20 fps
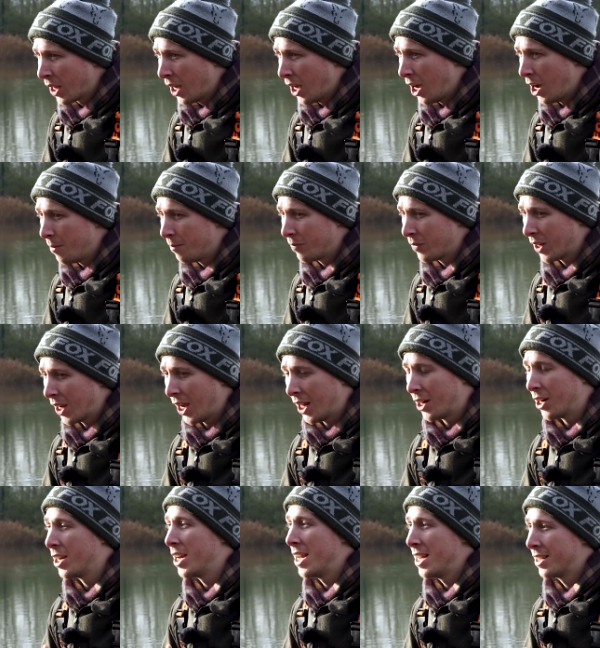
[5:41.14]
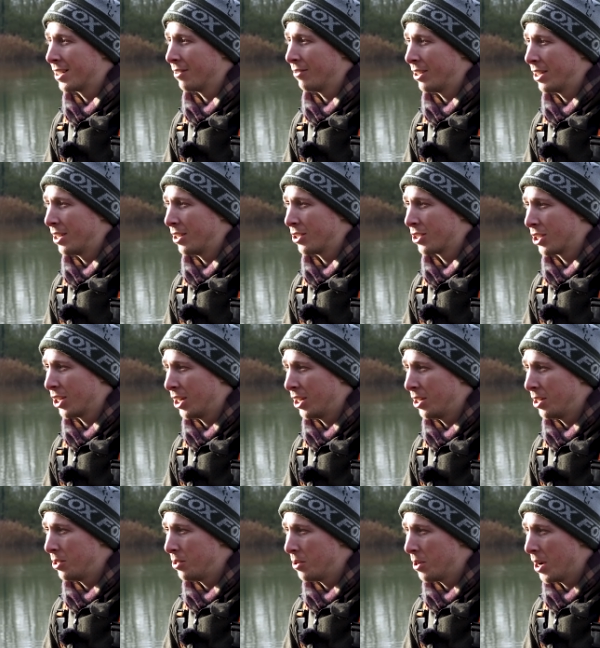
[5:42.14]
And I need something that's
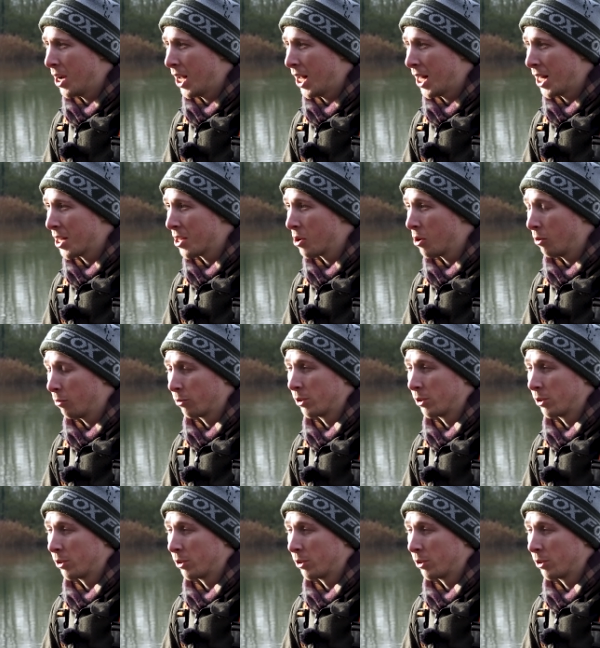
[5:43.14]
going to